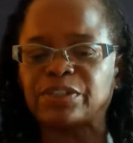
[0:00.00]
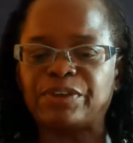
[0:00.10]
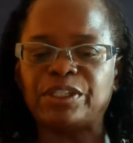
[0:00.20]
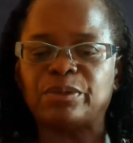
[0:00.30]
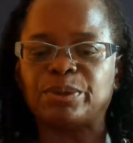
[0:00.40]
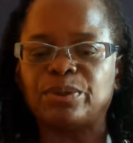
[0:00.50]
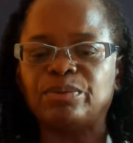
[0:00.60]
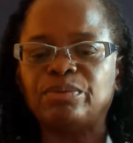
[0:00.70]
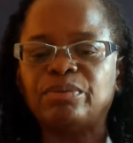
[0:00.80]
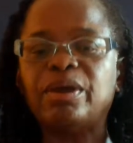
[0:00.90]
feasible.
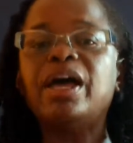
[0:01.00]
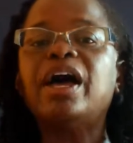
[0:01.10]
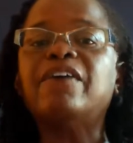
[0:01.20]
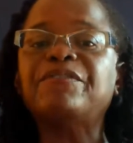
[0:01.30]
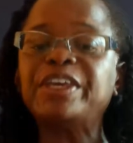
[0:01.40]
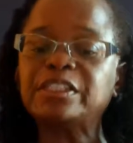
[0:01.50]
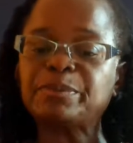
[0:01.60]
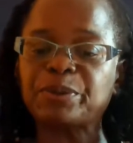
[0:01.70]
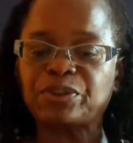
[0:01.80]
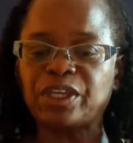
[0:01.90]
A
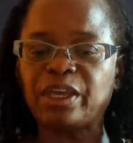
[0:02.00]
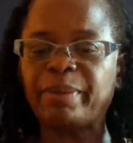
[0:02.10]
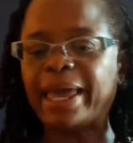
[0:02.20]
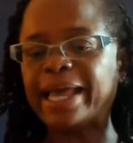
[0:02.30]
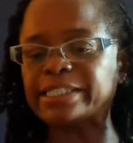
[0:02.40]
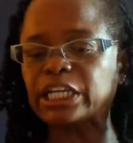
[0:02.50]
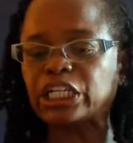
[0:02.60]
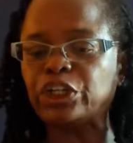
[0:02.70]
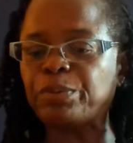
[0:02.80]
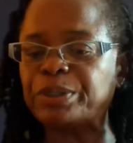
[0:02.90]
feasible theme has a
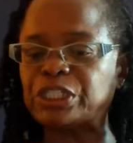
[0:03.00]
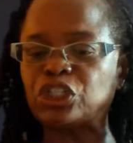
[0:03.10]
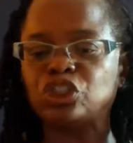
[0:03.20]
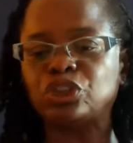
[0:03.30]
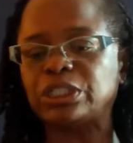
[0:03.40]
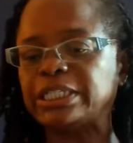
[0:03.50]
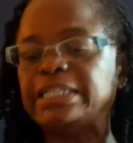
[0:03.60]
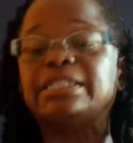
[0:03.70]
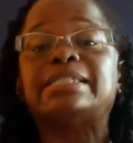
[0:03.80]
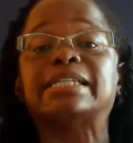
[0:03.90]
clear potential to
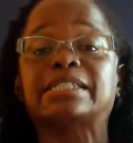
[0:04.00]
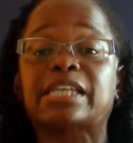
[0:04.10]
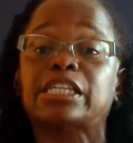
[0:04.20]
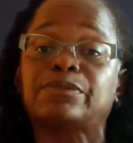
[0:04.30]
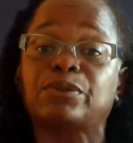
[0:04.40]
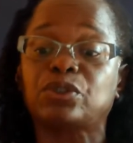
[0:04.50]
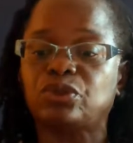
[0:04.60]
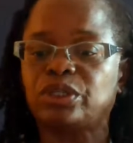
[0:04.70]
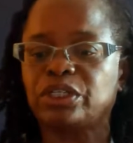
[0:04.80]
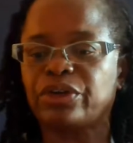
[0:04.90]
lead to successful
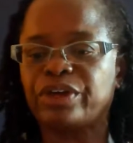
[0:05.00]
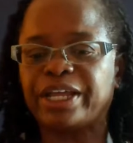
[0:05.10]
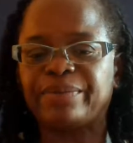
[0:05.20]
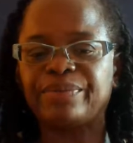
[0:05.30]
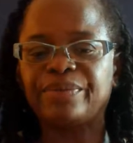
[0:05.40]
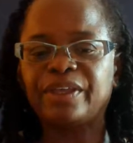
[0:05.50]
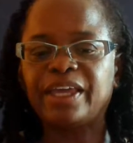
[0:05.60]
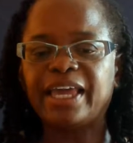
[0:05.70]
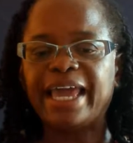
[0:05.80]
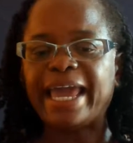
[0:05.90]
student learning.
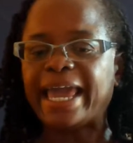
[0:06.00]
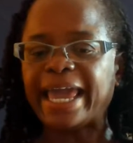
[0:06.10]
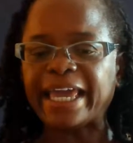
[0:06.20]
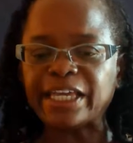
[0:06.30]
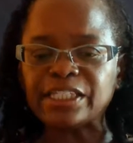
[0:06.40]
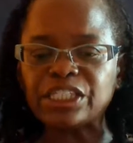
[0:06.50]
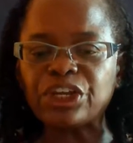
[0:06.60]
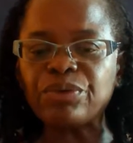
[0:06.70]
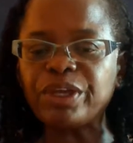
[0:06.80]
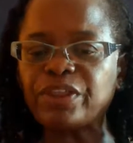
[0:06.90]
In
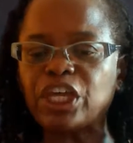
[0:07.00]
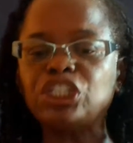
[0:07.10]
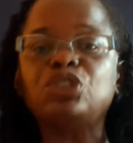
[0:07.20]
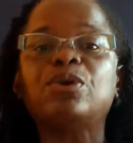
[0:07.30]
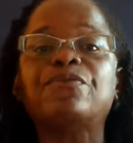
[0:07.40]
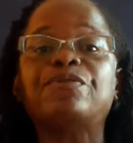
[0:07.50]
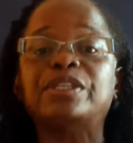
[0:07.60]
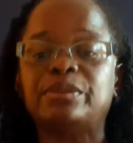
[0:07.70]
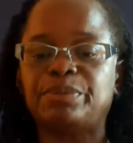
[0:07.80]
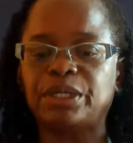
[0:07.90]
considering the issue of
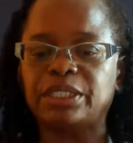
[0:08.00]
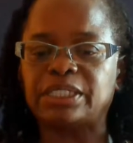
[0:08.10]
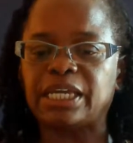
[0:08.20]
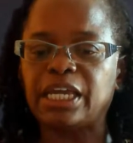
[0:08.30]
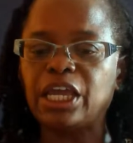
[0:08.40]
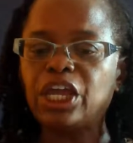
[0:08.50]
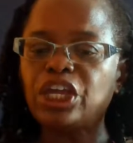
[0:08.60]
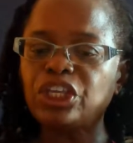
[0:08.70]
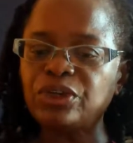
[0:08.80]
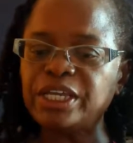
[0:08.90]
feasibility,
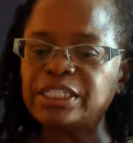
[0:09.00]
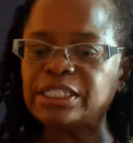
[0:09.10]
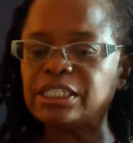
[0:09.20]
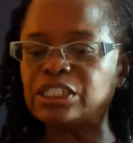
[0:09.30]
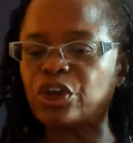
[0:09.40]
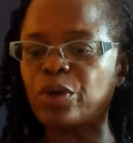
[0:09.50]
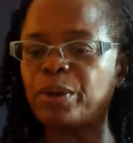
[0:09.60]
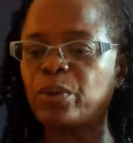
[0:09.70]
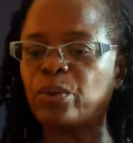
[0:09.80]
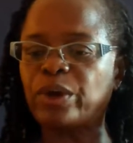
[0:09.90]
you need to
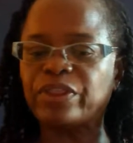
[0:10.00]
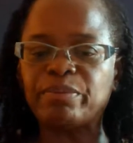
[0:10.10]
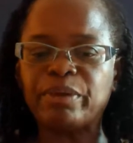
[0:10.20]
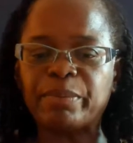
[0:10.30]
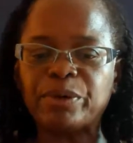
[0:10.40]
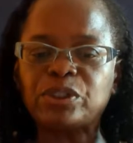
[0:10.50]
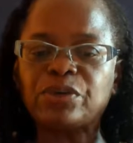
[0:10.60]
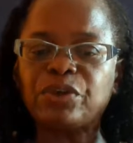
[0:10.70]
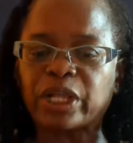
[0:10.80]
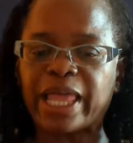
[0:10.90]
determine whether members
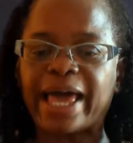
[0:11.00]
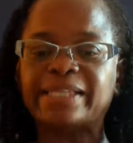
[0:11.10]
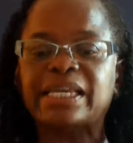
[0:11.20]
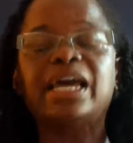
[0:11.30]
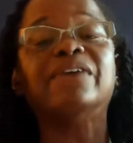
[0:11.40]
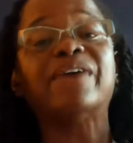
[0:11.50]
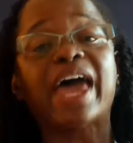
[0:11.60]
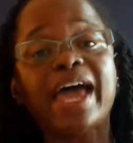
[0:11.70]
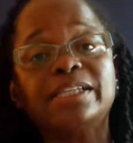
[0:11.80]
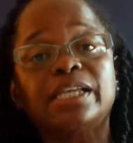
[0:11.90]
of your class have
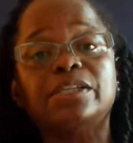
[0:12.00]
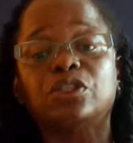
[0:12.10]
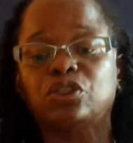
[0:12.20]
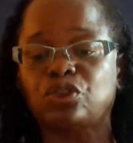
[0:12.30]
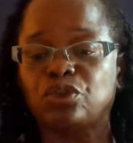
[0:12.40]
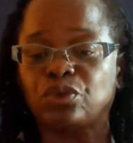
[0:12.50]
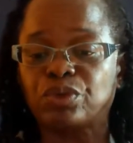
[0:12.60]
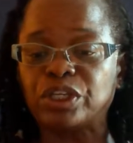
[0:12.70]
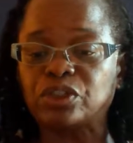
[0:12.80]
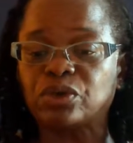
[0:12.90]
access to the
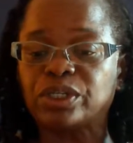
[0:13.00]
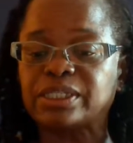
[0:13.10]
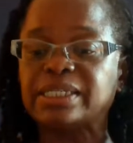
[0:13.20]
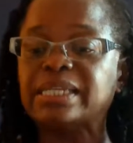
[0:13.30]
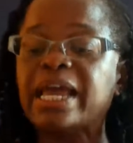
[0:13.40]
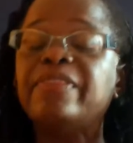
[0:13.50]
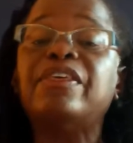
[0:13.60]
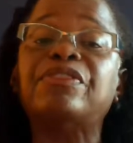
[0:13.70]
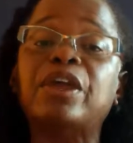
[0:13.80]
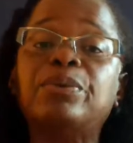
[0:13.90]
resources
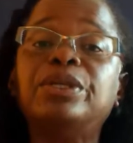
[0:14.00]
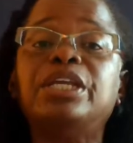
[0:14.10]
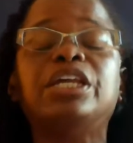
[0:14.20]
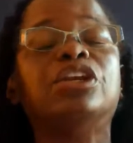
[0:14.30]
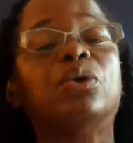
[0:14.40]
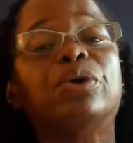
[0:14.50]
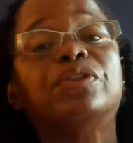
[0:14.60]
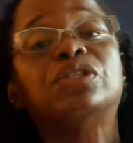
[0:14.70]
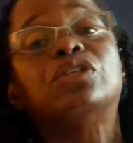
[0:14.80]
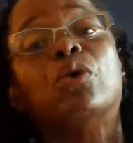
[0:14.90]
that they will need in
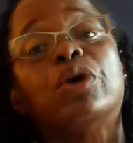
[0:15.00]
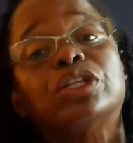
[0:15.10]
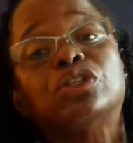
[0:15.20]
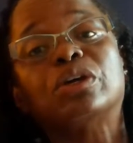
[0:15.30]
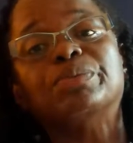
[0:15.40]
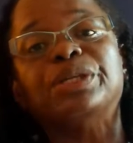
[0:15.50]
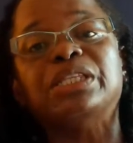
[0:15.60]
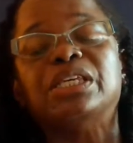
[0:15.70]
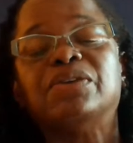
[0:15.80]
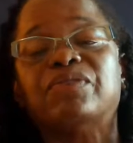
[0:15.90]
order to
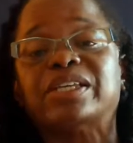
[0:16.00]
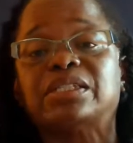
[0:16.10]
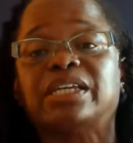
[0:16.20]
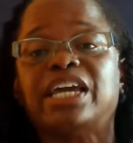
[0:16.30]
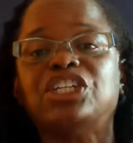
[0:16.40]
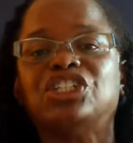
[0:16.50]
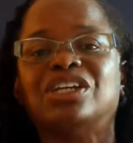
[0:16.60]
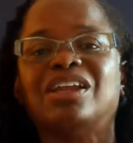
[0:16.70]
complete the investigation.